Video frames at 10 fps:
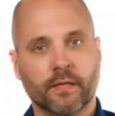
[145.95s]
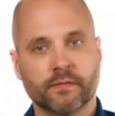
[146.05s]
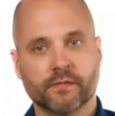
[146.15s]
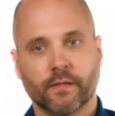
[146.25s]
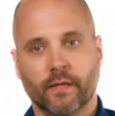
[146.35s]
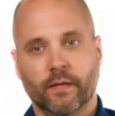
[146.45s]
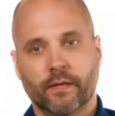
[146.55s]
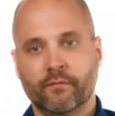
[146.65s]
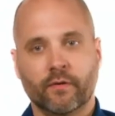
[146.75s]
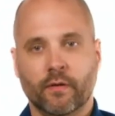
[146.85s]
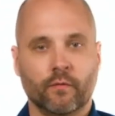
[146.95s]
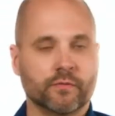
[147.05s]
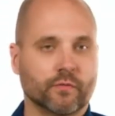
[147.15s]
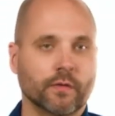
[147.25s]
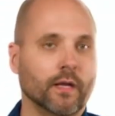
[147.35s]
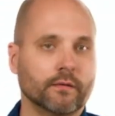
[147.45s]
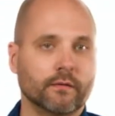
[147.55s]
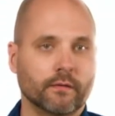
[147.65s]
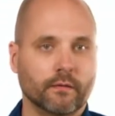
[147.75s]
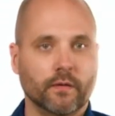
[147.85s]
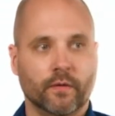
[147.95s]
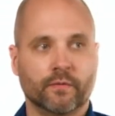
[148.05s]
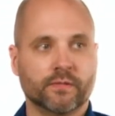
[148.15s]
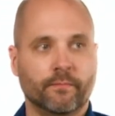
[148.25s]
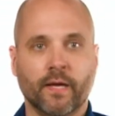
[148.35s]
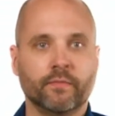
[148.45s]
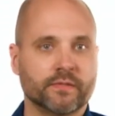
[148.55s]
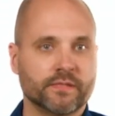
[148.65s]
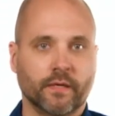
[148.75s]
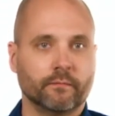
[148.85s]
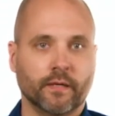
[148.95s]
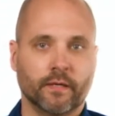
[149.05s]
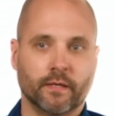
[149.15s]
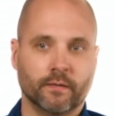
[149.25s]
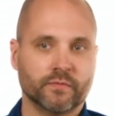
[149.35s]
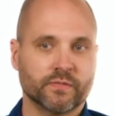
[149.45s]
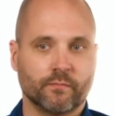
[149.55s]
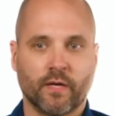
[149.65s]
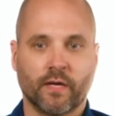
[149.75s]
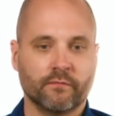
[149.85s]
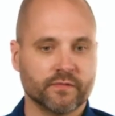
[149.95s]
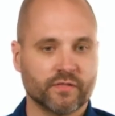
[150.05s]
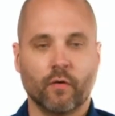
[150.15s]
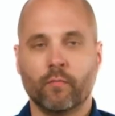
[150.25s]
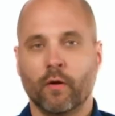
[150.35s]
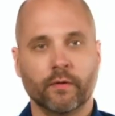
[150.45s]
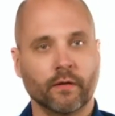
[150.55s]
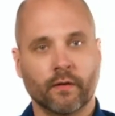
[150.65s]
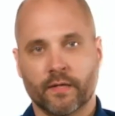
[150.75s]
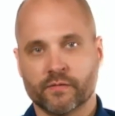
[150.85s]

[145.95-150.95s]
because even though it was reluctant, it was a baby step, and it was kind of a snowball deal.